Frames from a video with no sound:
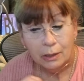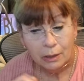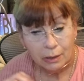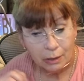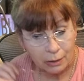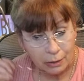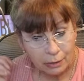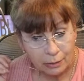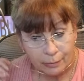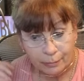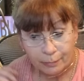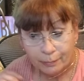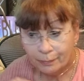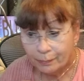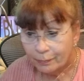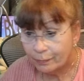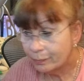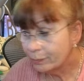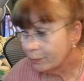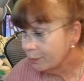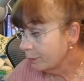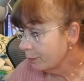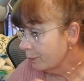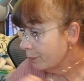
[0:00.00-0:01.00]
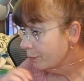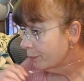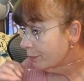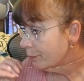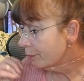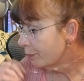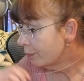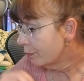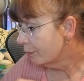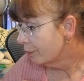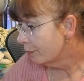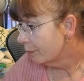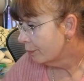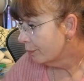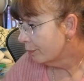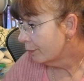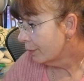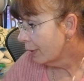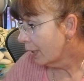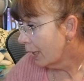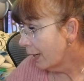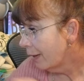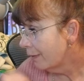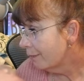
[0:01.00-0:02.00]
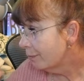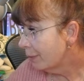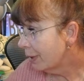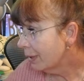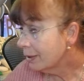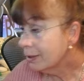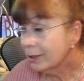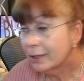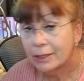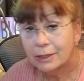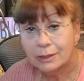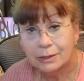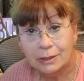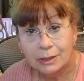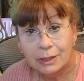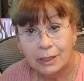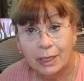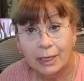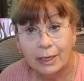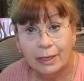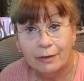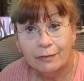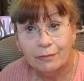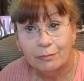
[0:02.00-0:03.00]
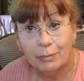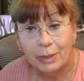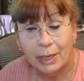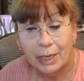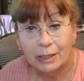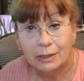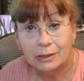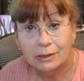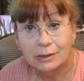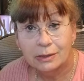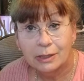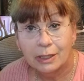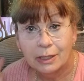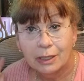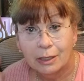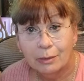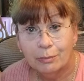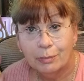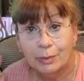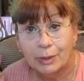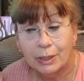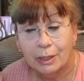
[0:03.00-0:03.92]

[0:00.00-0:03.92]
I have my list and I have bags set up and